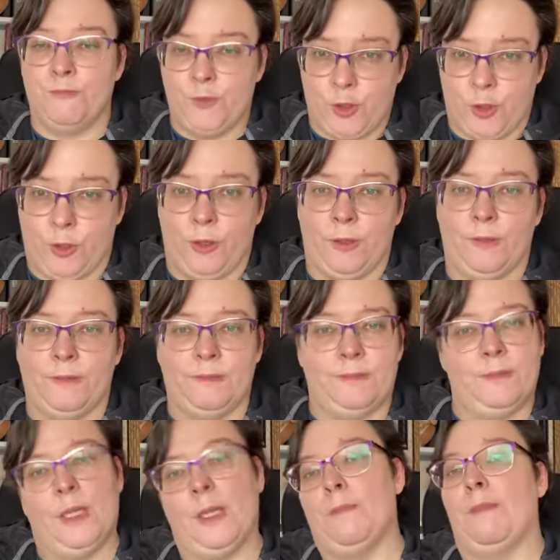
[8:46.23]
sugar,
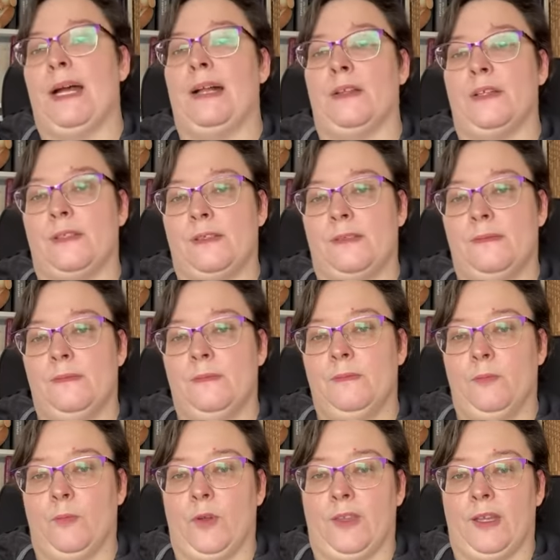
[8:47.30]
and balance
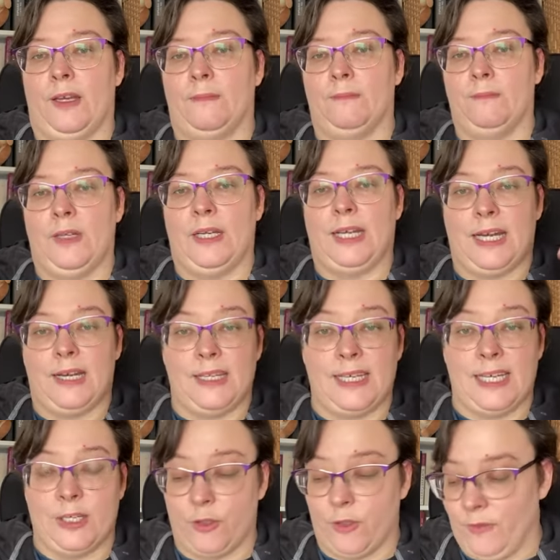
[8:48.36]
with that, and kind of the
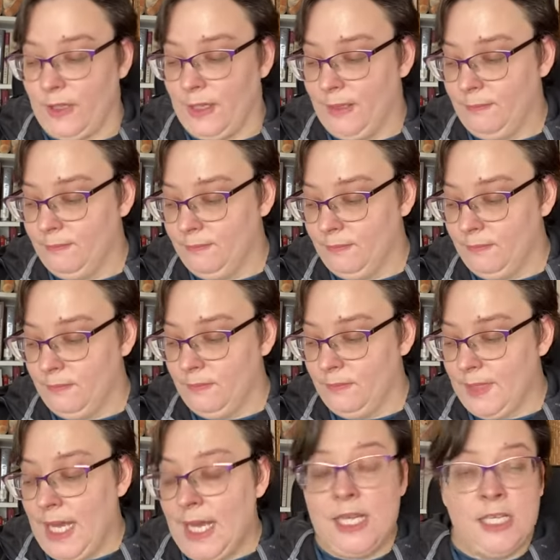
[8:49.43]
nature of that.
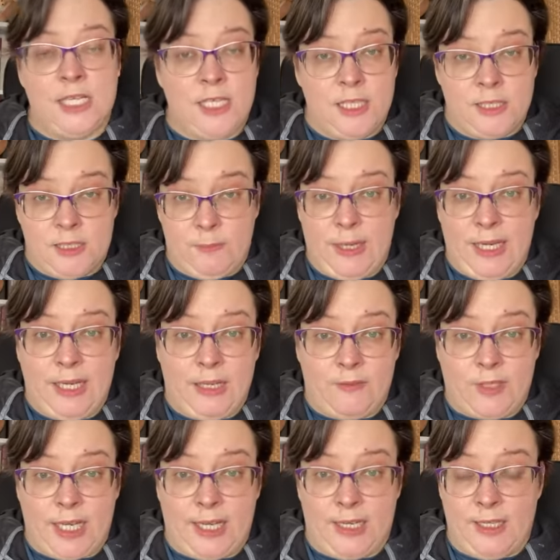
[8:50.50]
Speaking
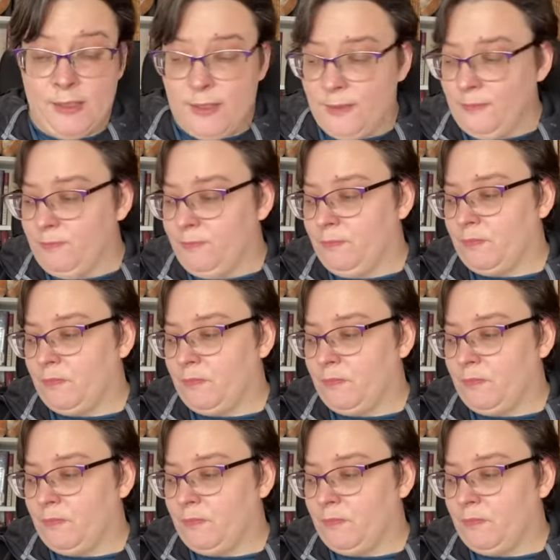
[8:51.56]
of tannins,